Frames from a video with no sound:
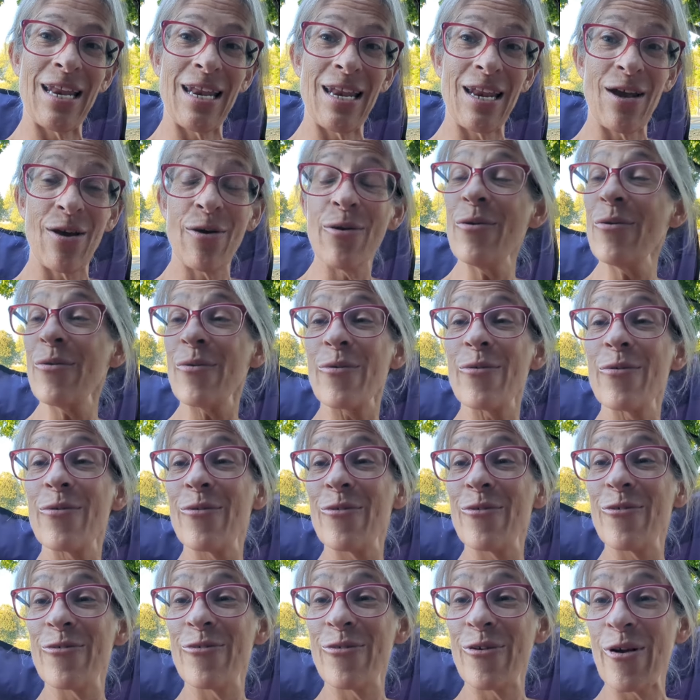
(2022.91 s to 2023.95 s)
know
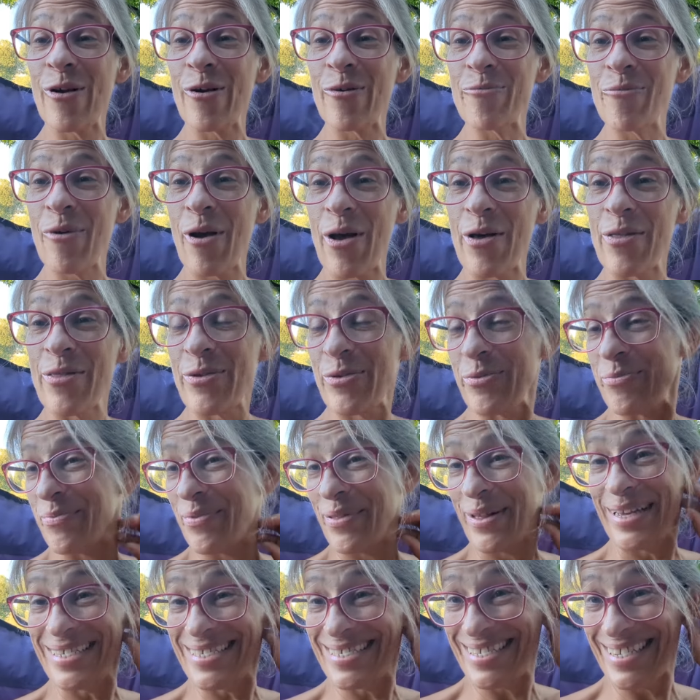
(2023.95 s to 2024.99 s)
from other
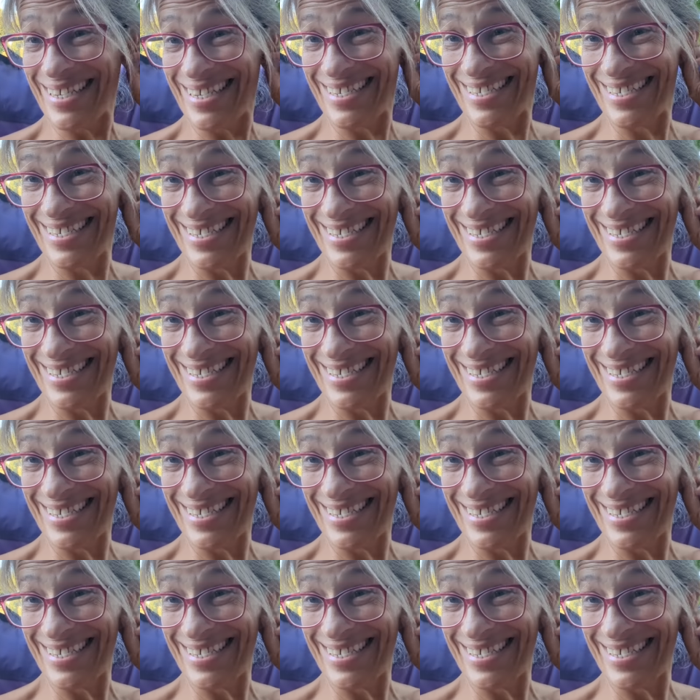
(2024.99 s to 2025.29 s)
places.